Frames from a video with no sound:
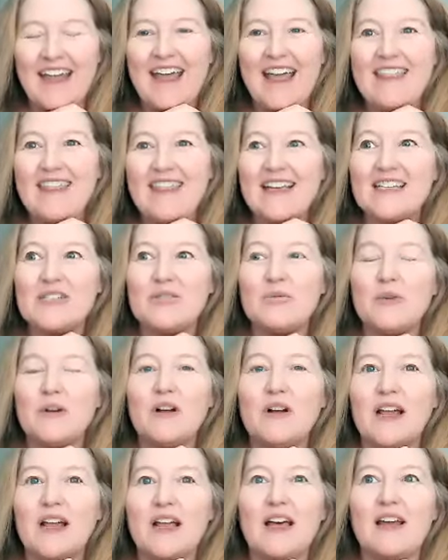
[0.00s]
And that's
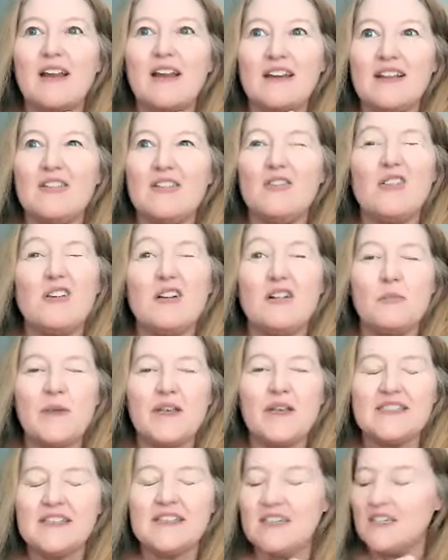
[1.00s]
where I got another little
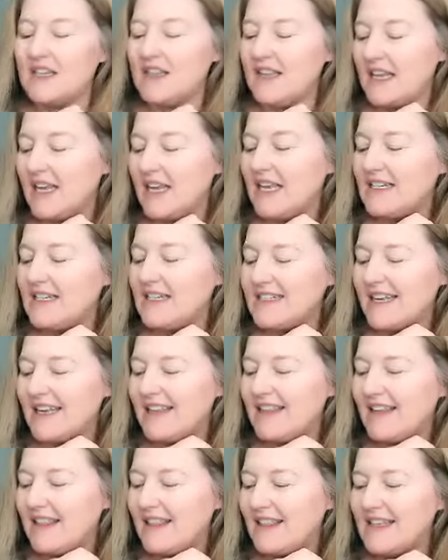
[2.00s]
message at the end
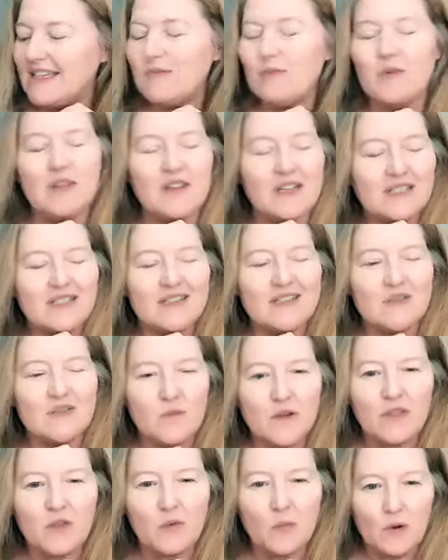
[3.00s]
saying that this is
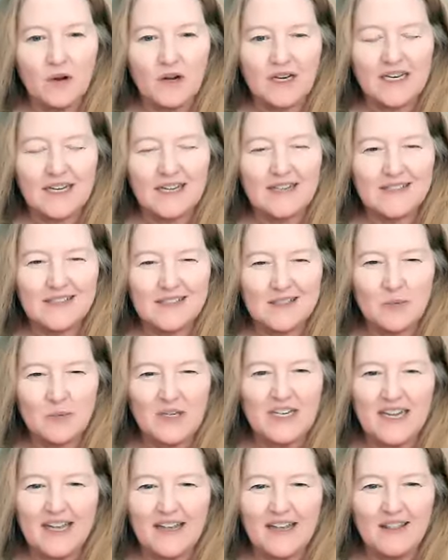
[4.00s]
where the work needs to
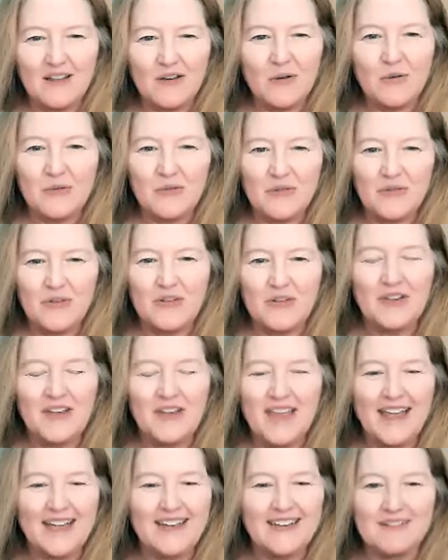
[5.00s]
be done though. You
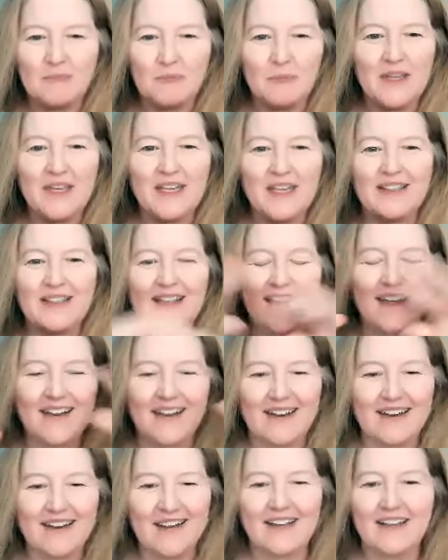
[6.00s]
can't be in
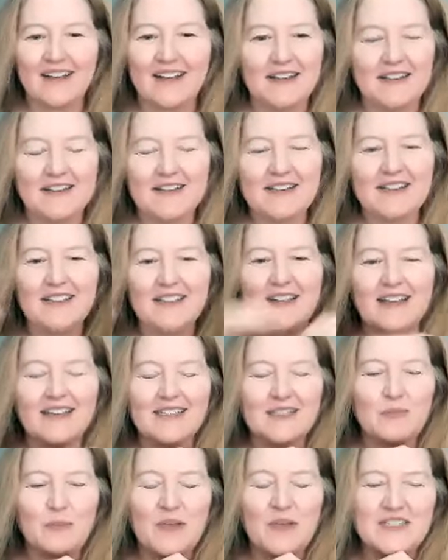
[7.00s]
that
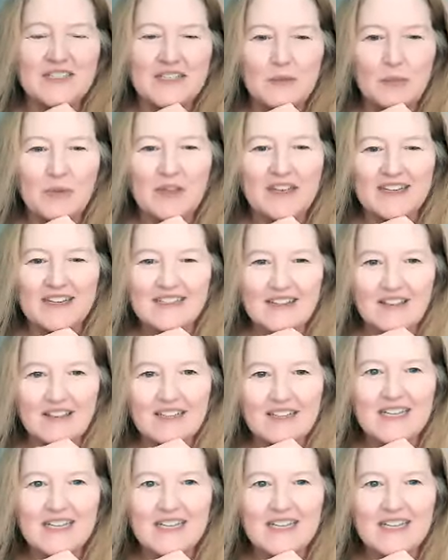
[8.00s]
spacey place all